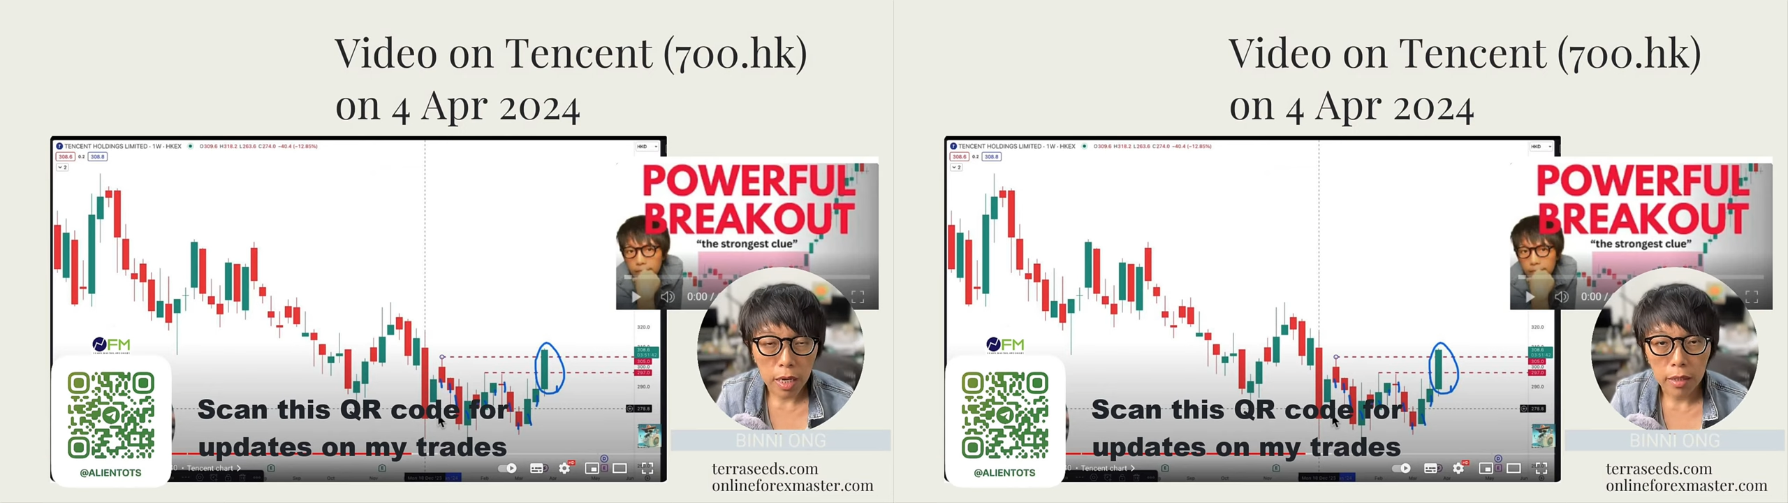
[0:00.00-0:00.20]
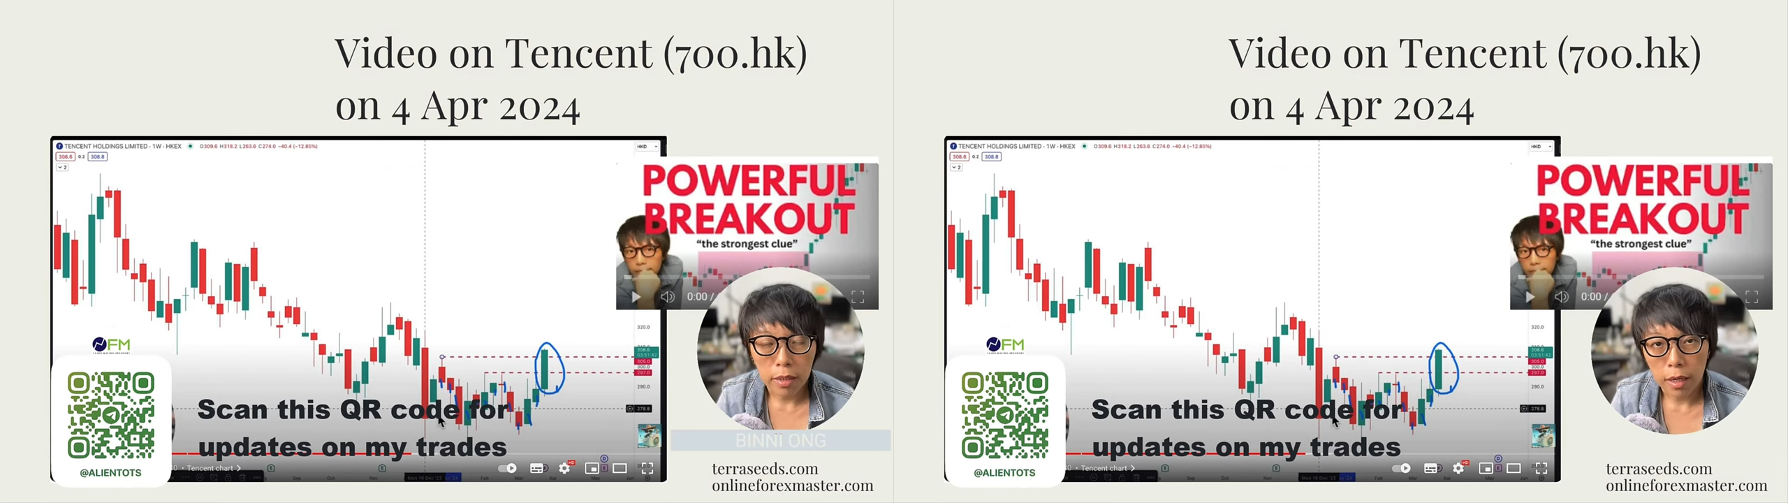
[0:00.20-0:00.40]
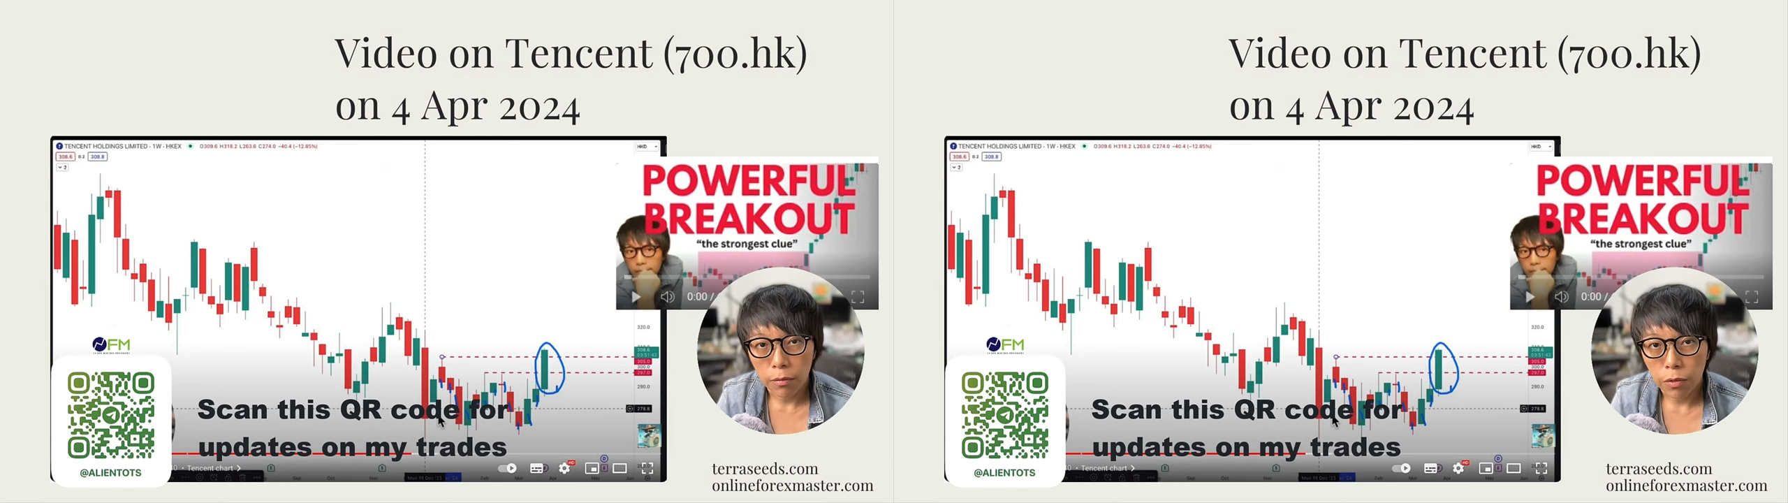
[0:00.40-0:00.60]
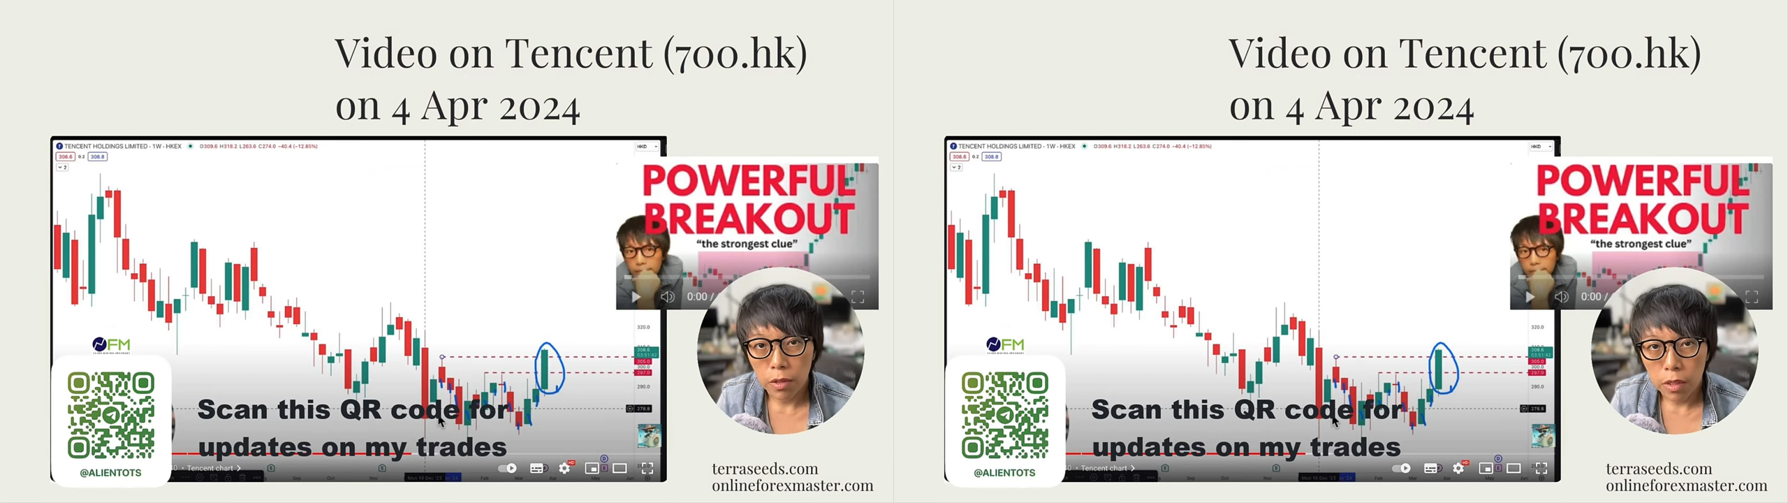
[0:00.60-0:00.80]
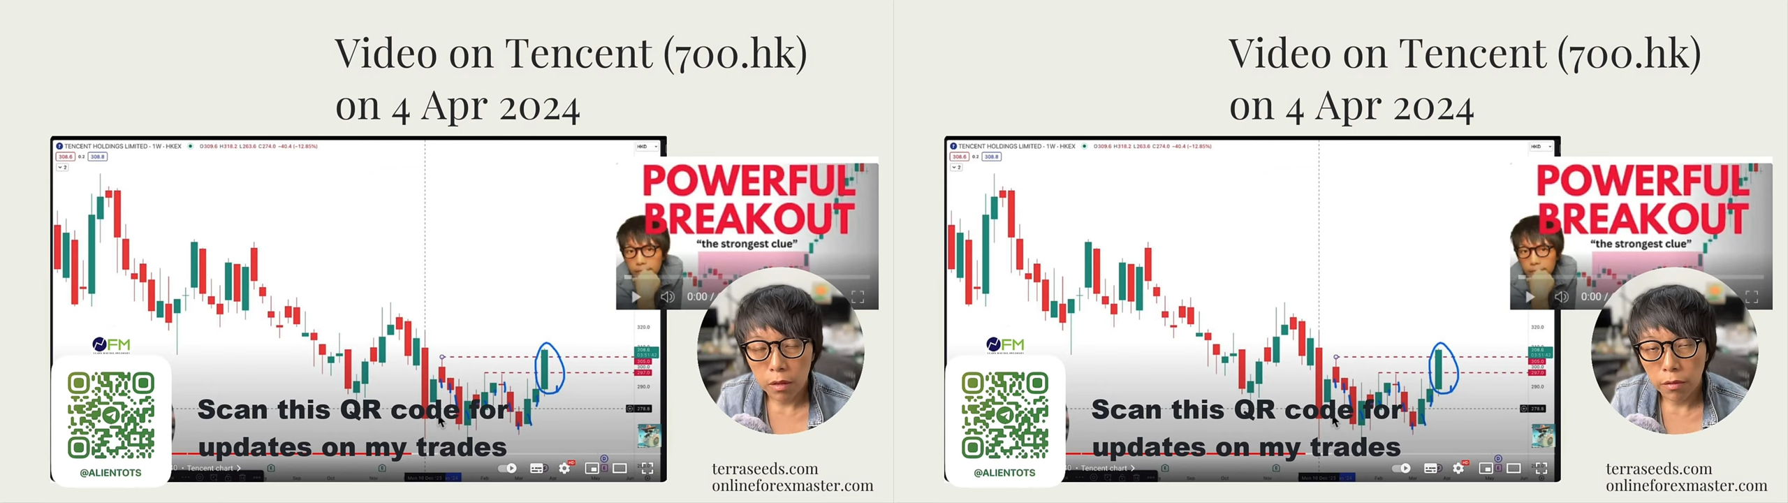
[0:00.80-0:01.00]
Tencent
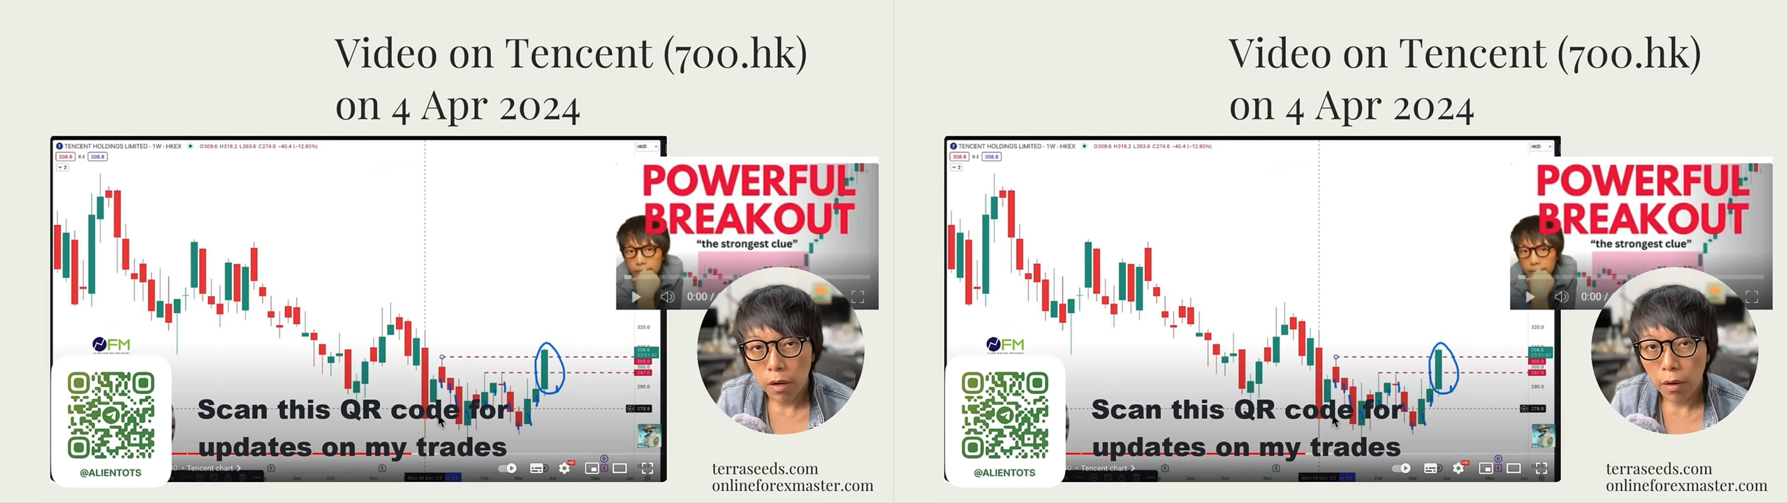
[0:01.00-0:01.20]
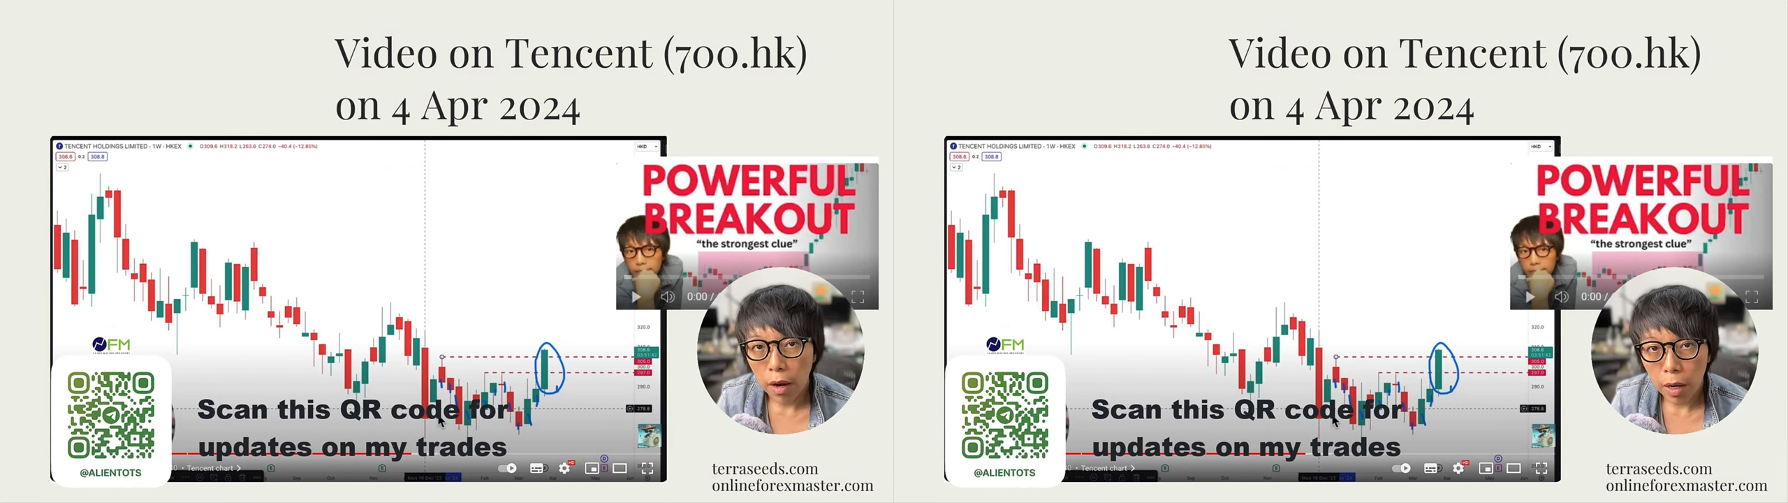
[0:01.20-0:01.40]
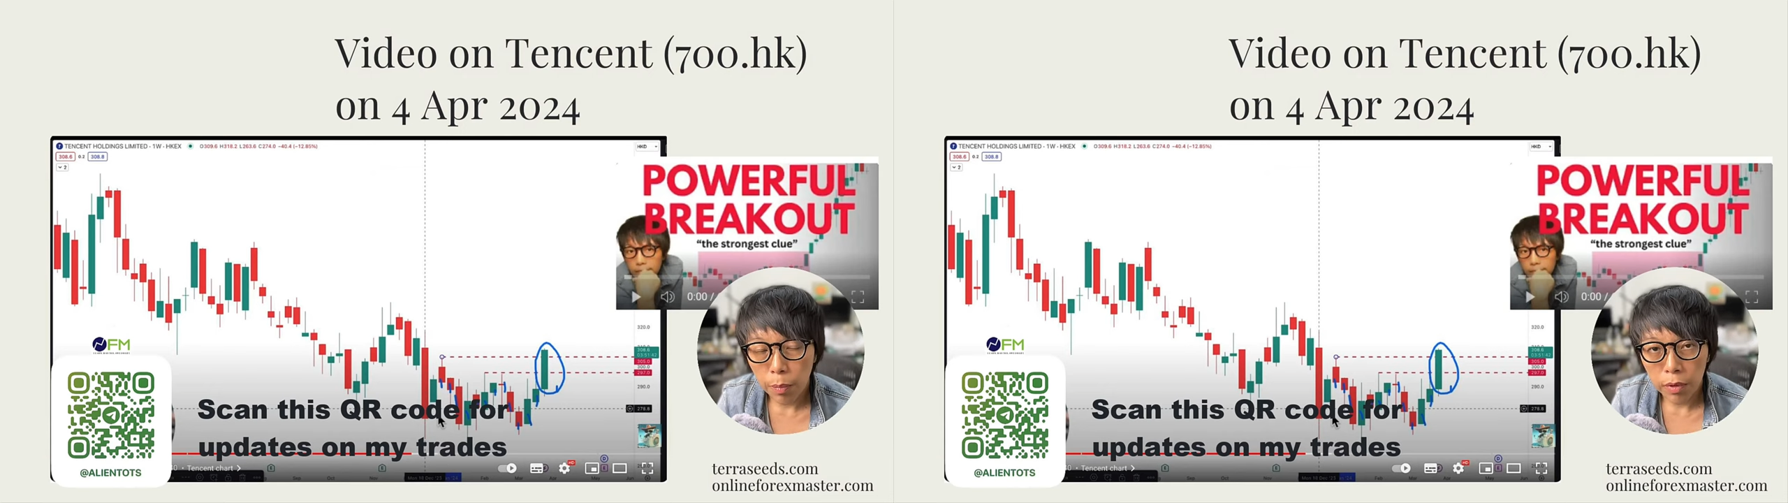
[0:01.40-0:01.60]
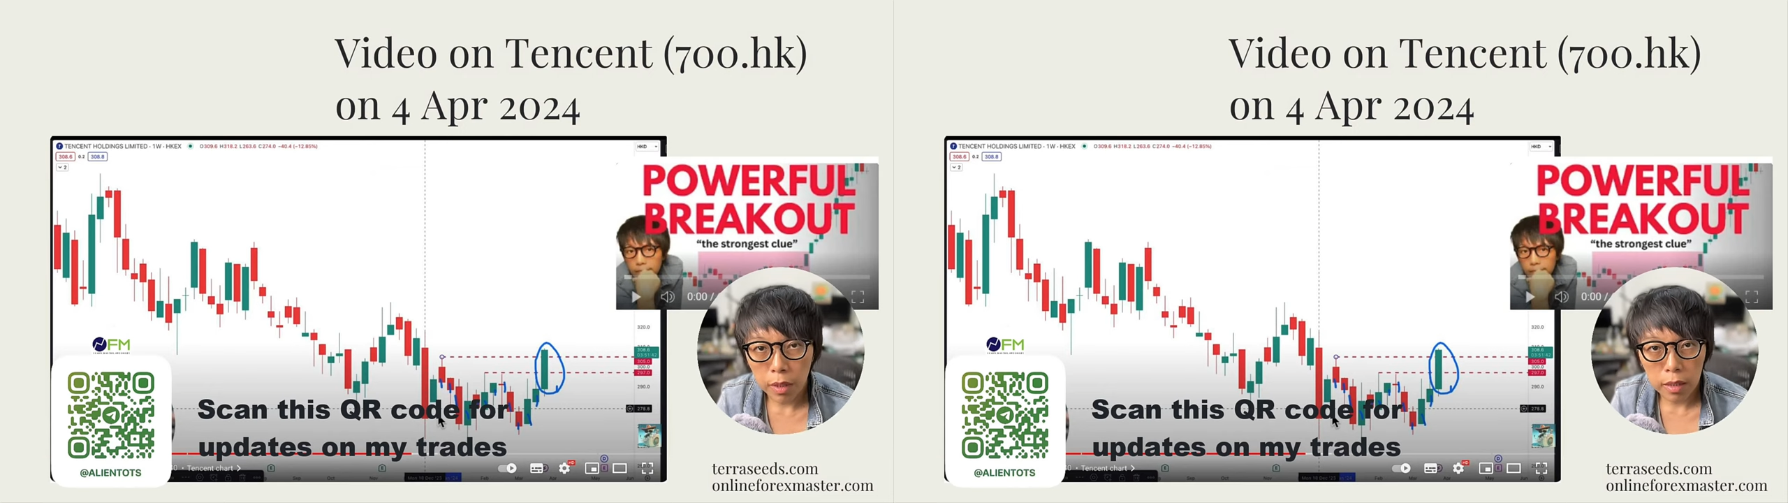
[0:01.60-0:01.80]
was around April,